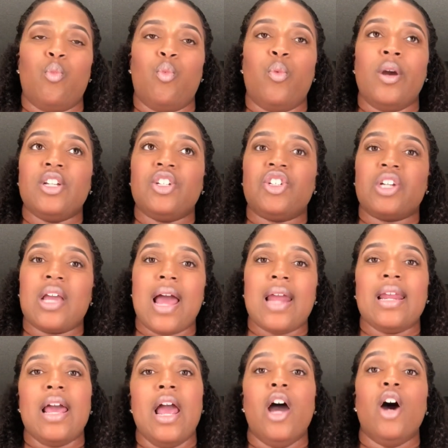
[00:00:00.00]
which
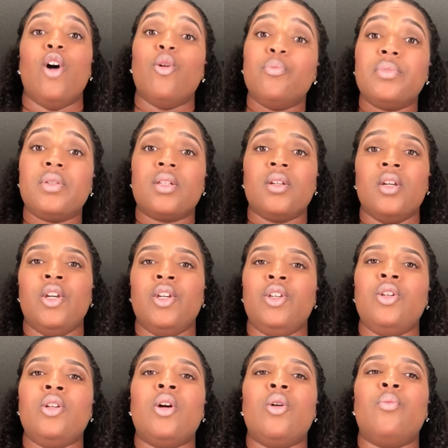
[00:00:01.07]
kind of helped,
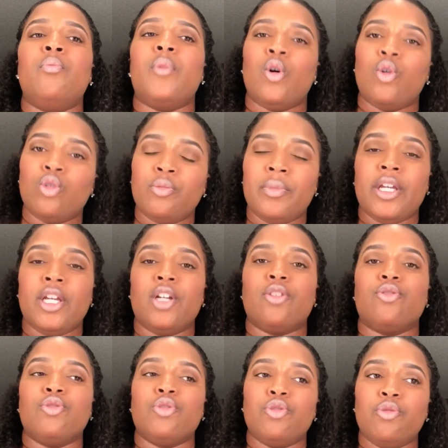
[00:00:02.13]
you know, mold me and
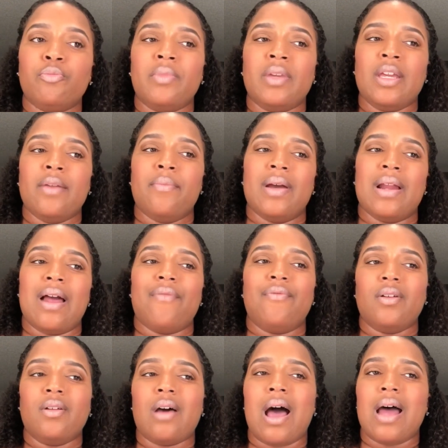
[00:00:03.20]
groom me. But I
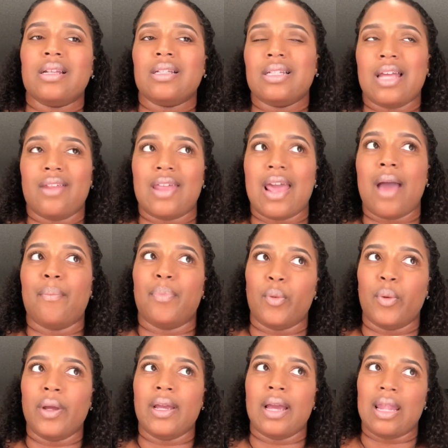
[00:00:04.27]
feel honestly at that
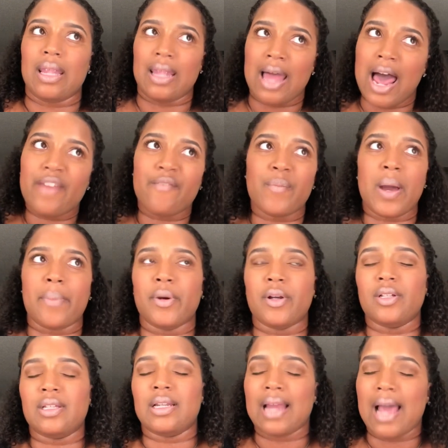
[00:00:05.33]
point, a lot of my
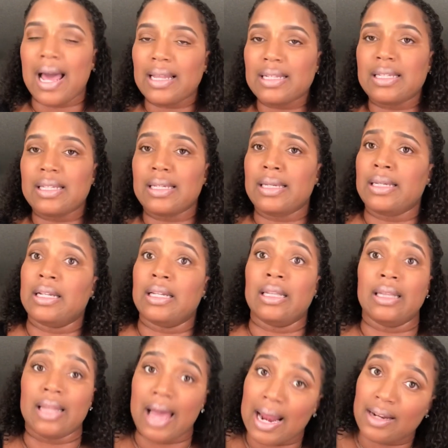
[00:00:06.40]
personality and a
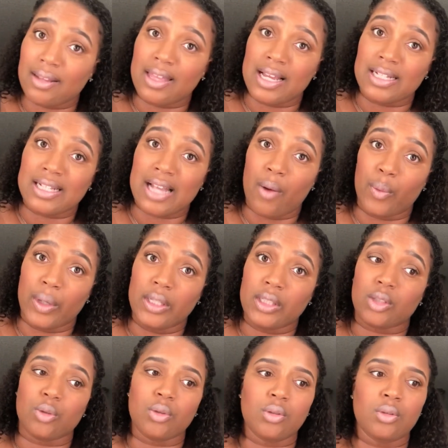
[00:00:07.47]
lot of things I went
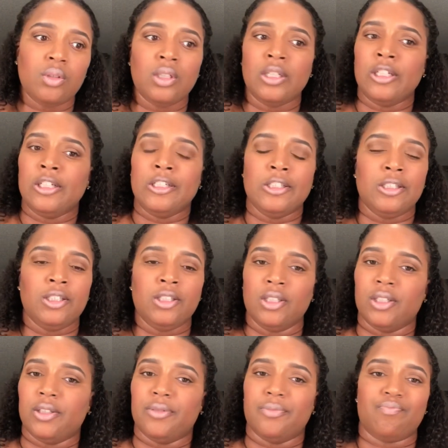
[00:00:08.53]
through, you
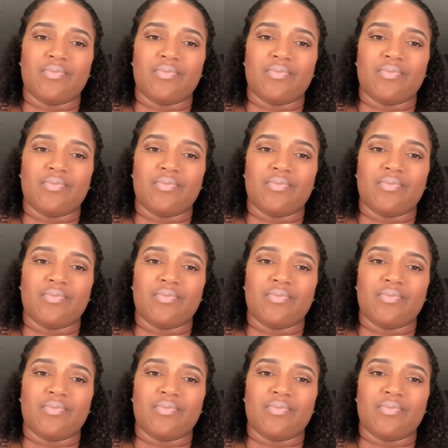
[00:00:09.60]
know,